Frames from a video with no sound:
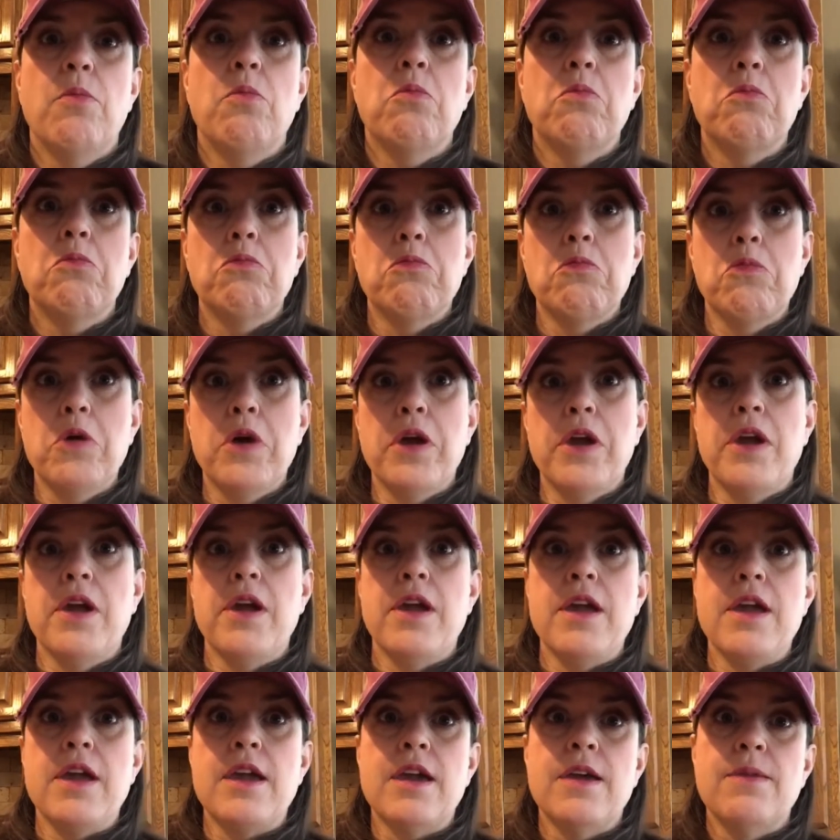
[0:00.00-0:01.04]

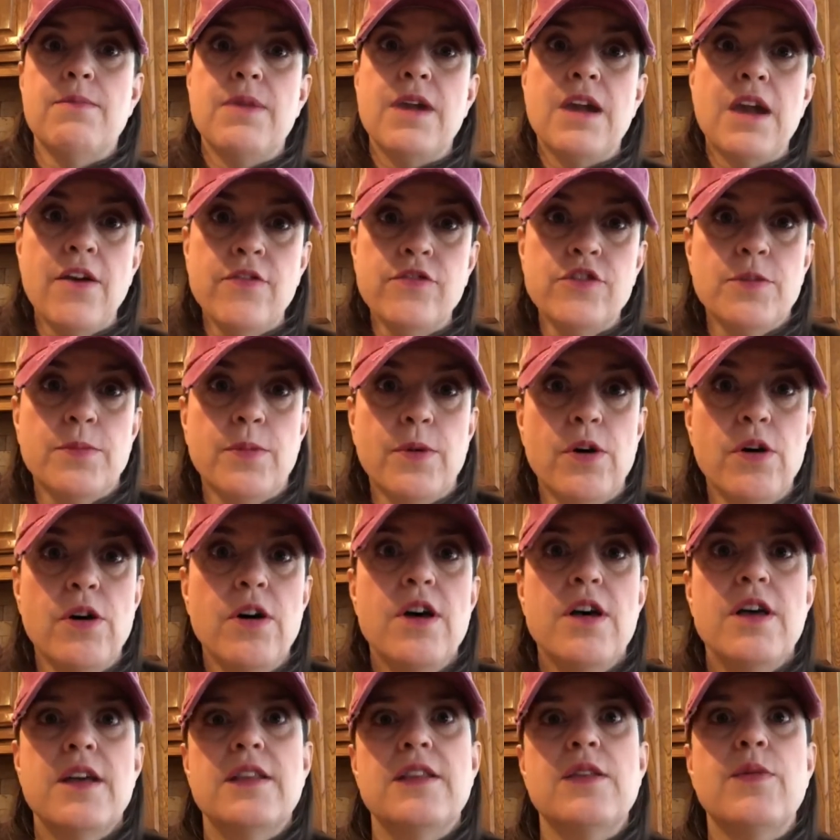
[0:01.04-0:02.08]
we can be comfortable.
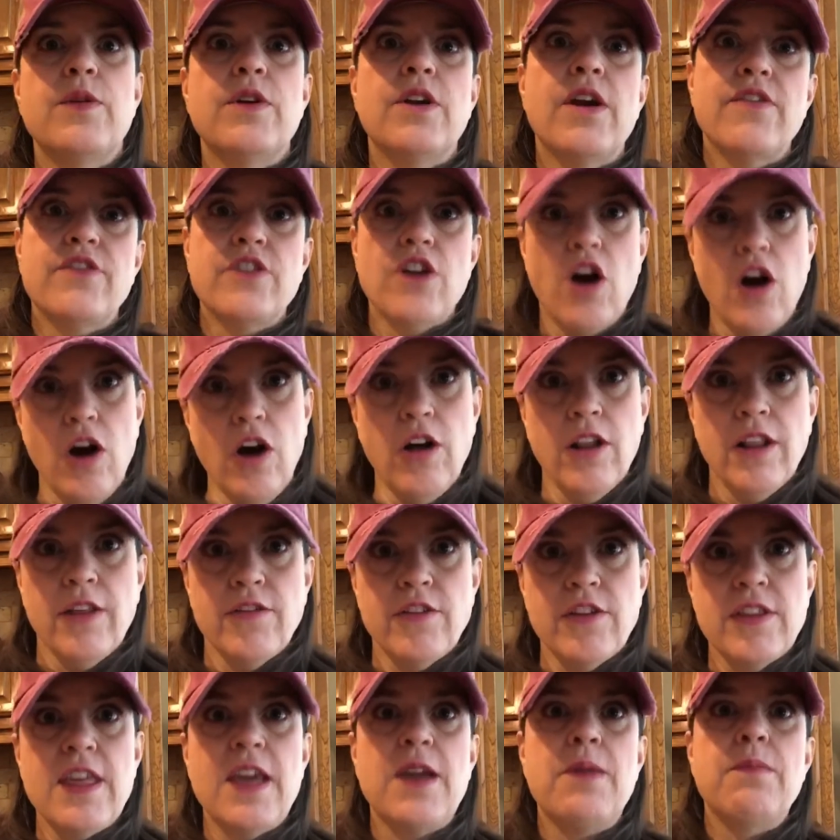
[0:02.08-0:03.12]
And then we don't have to haul
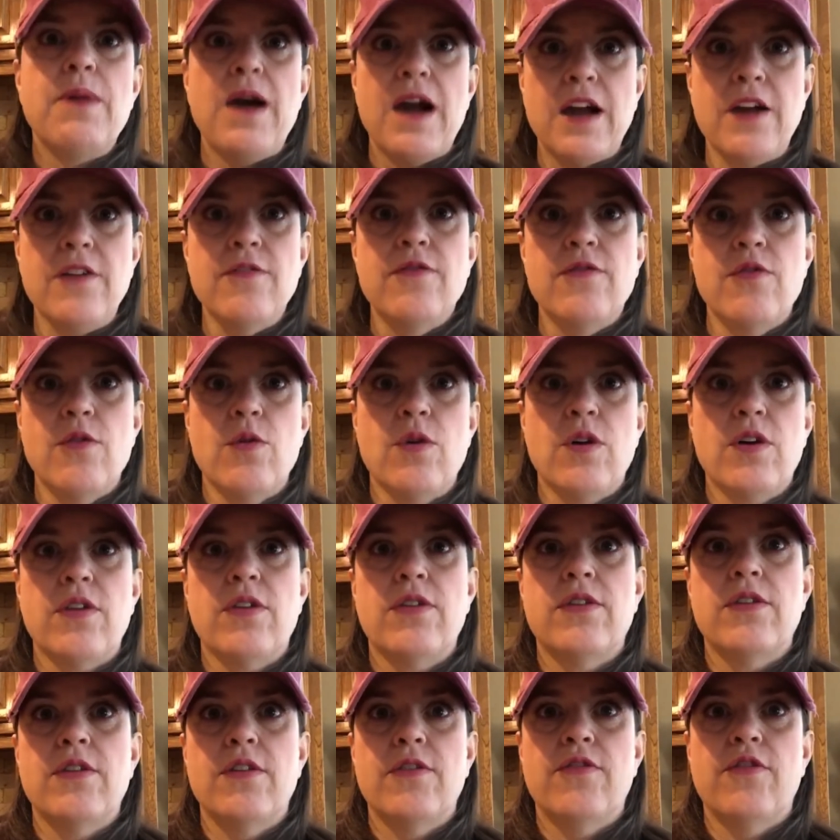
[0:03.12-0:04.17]
everything back and
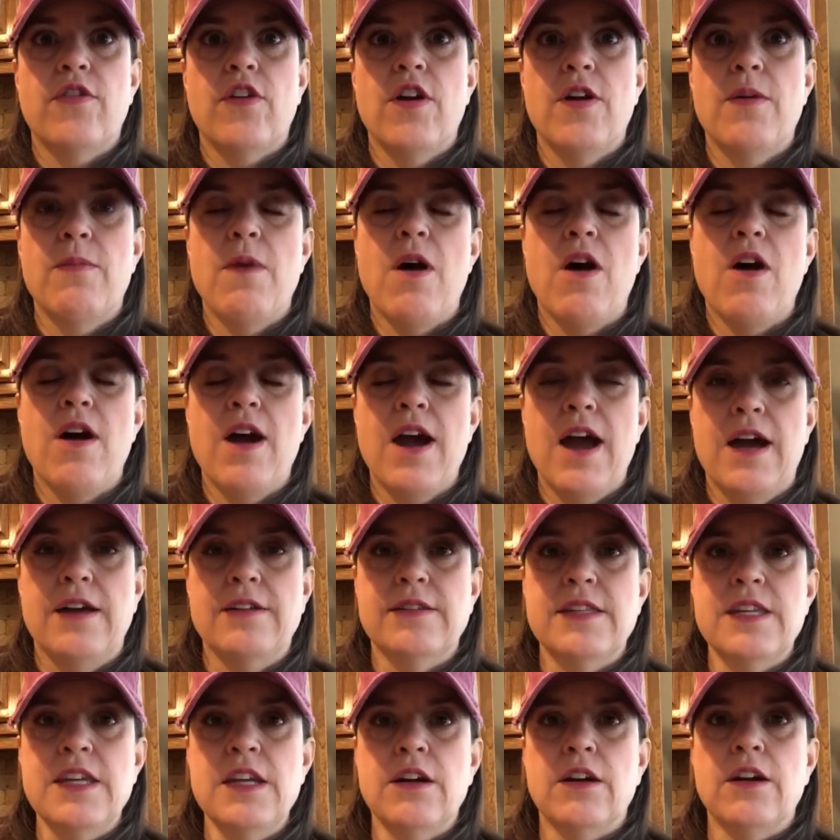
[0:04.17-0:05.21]
forth from our
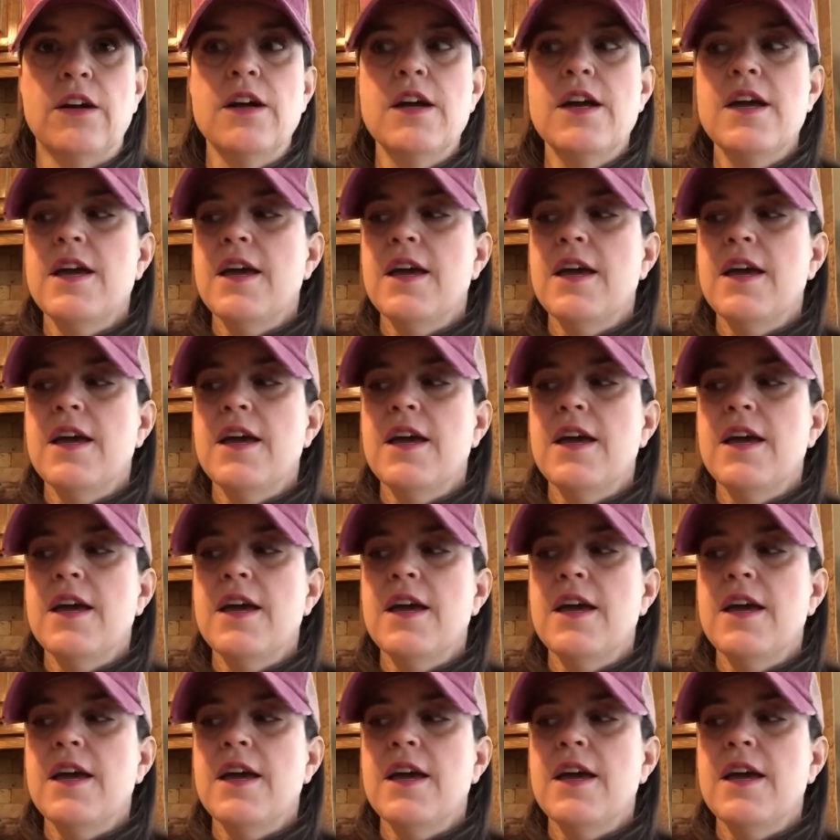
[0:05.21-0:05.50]
house here.